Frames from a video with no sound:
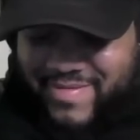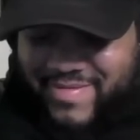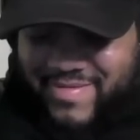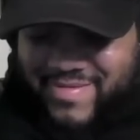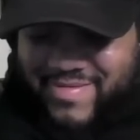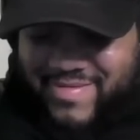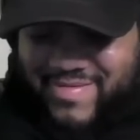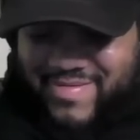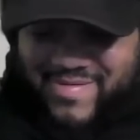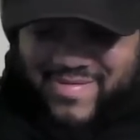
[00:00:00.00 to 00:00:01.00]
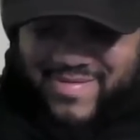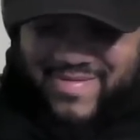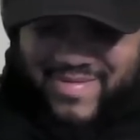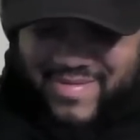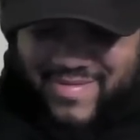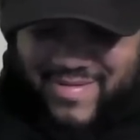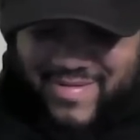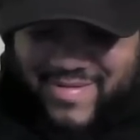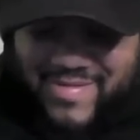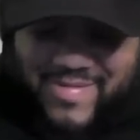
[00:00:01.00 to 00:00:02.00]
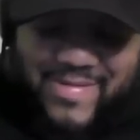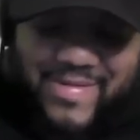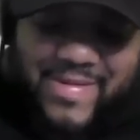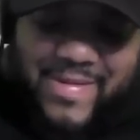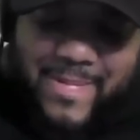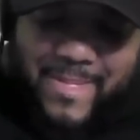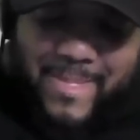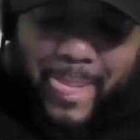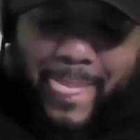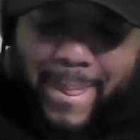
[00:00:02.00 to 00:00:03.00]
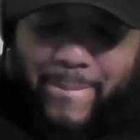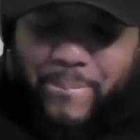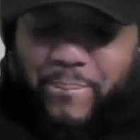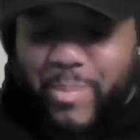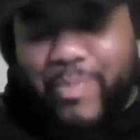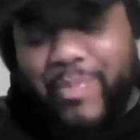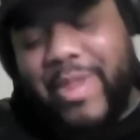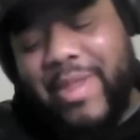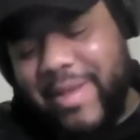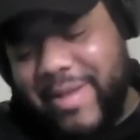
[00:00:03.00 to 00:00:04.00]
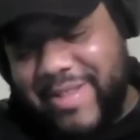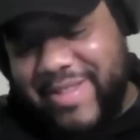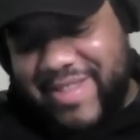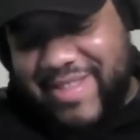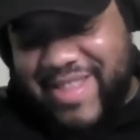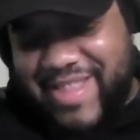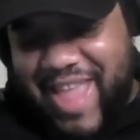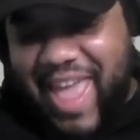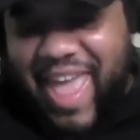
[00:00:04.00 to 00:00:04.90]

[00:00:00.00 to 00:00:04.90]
[no speech]